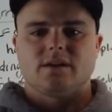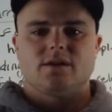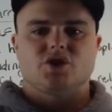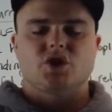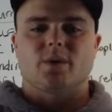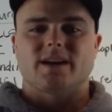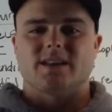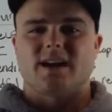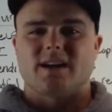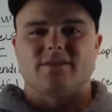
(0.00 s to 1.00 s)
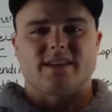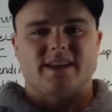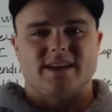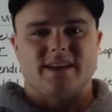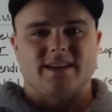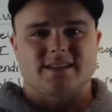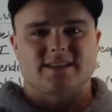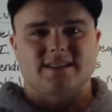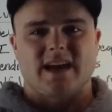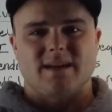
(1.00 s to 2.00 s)
showing a lot of
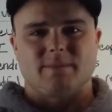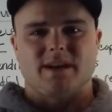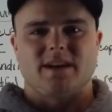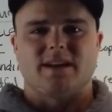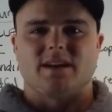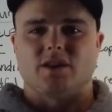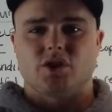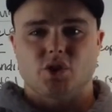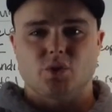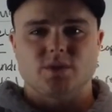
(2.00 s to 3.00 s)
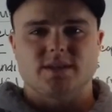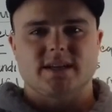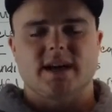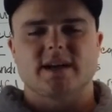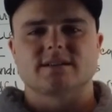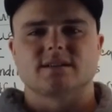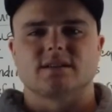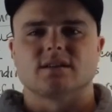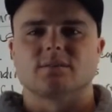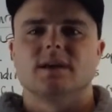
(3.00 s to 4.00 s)
excitement and
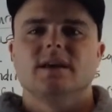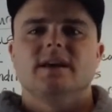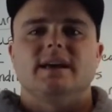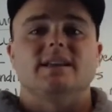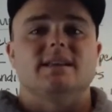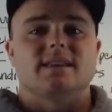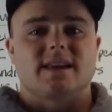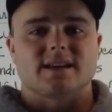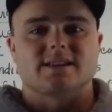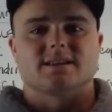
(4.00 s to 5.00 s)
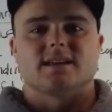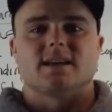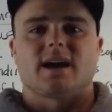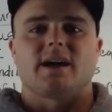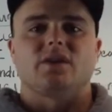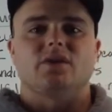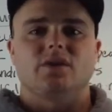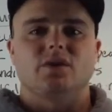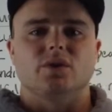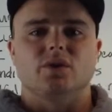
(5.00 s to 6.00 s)
enthusiasm in the things that I
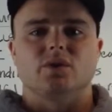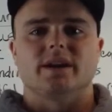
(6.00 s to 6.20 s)
do,